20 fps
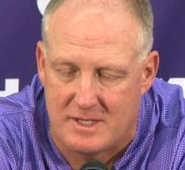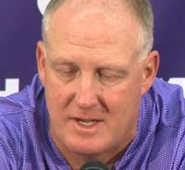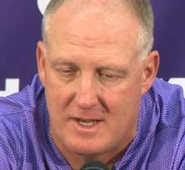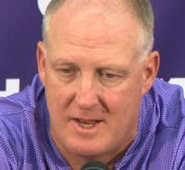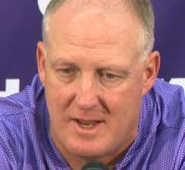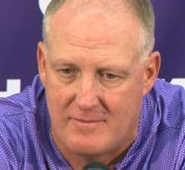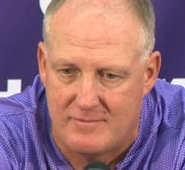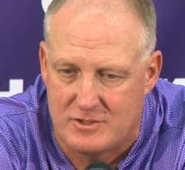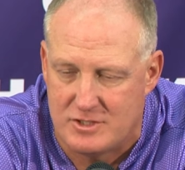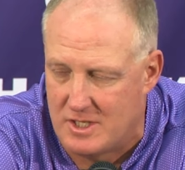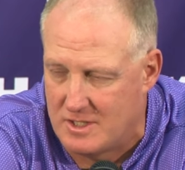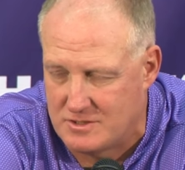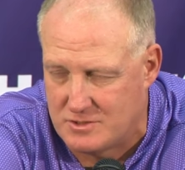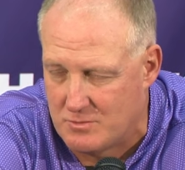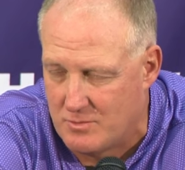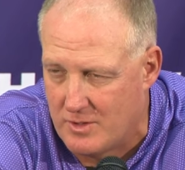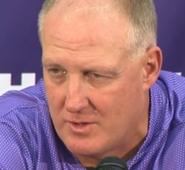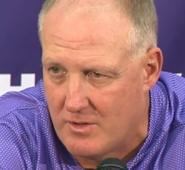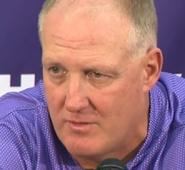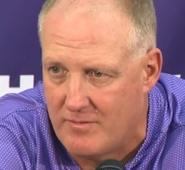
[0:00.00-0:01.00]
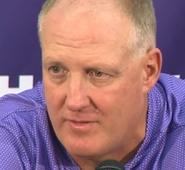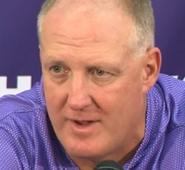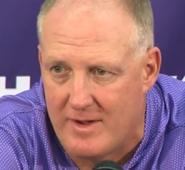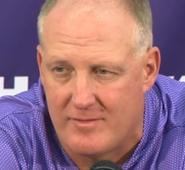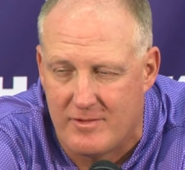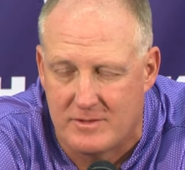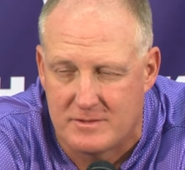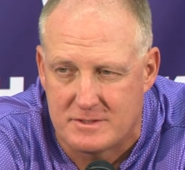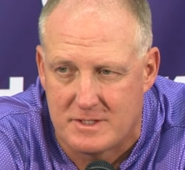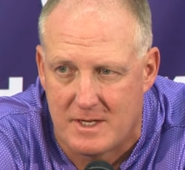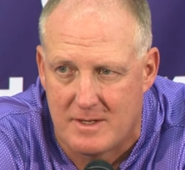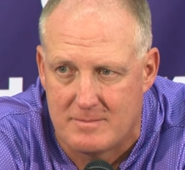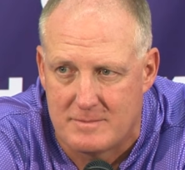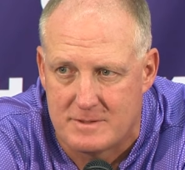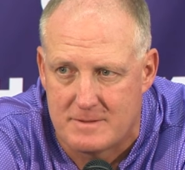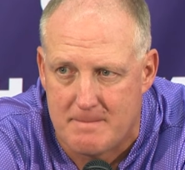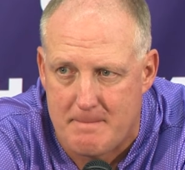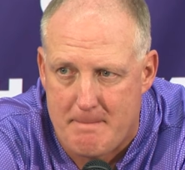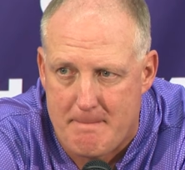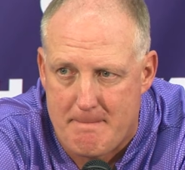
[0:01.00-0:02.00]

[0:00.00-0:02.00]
and have a chance to win all five of those games.